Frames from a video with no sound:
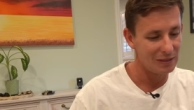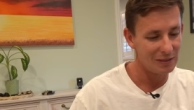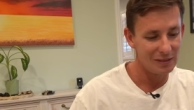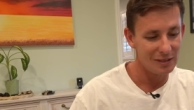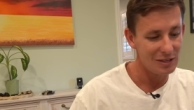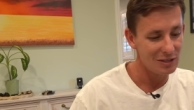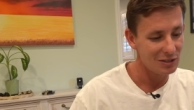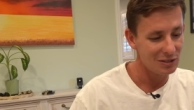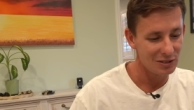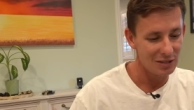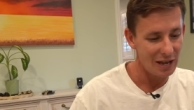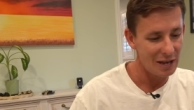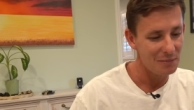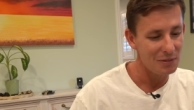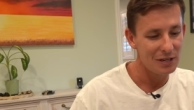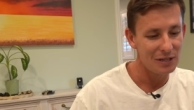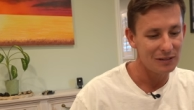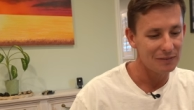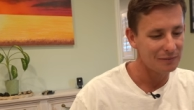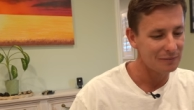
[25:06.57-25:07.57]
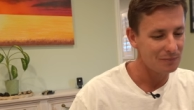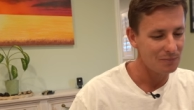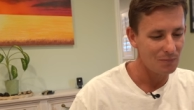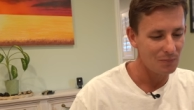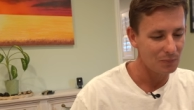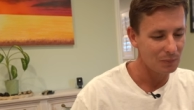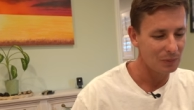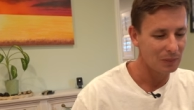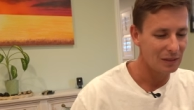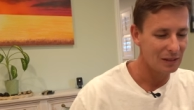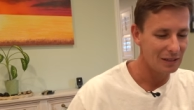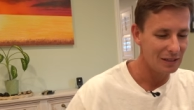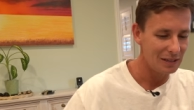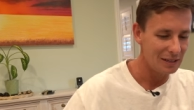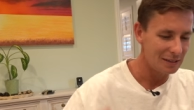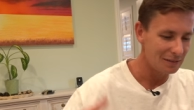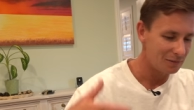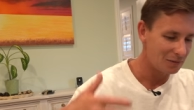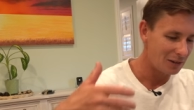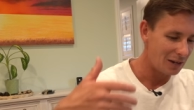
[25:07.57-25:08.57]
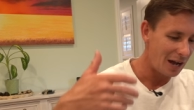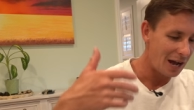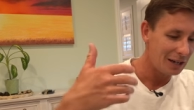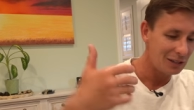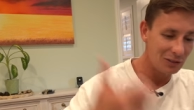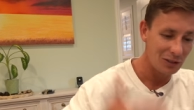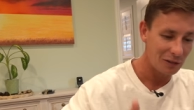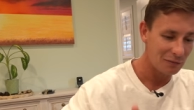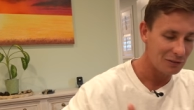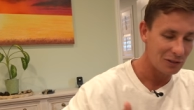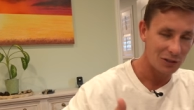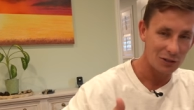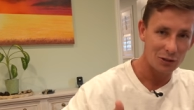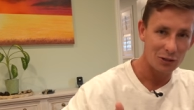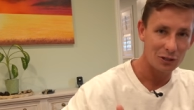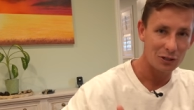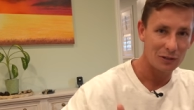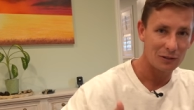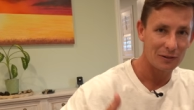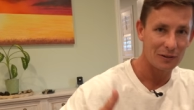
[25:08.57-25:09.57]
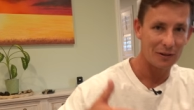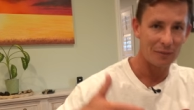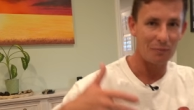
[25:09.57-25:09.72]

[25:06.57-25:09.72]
This, I mean, I love to cook,